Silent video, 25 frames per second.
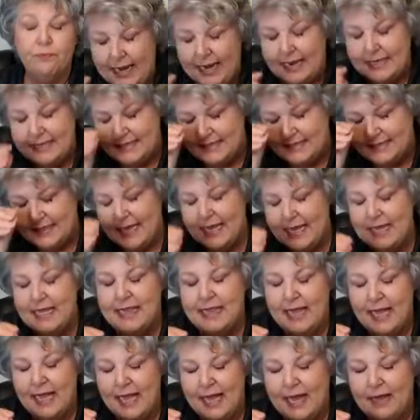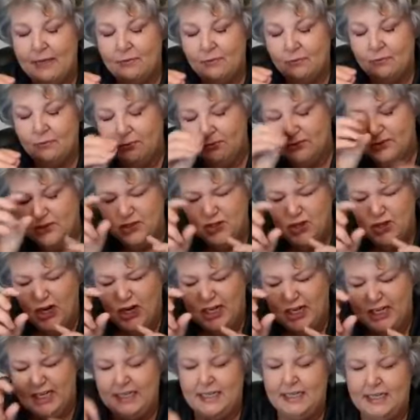And I say that
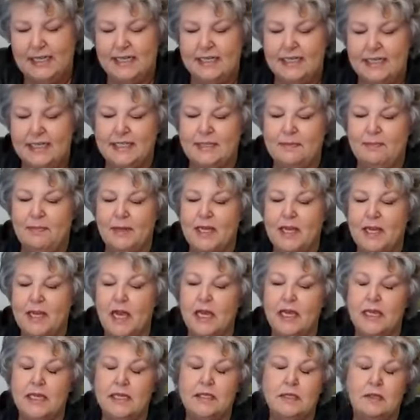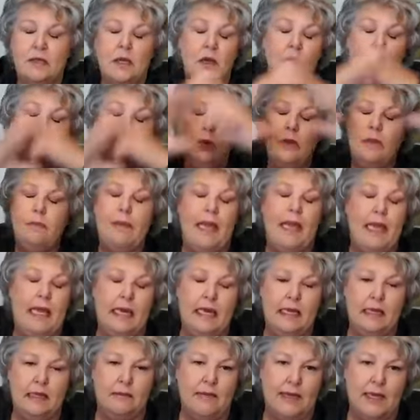snarkiness because we panic
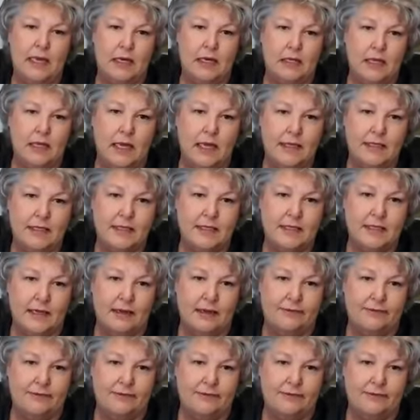about a lot of stuff,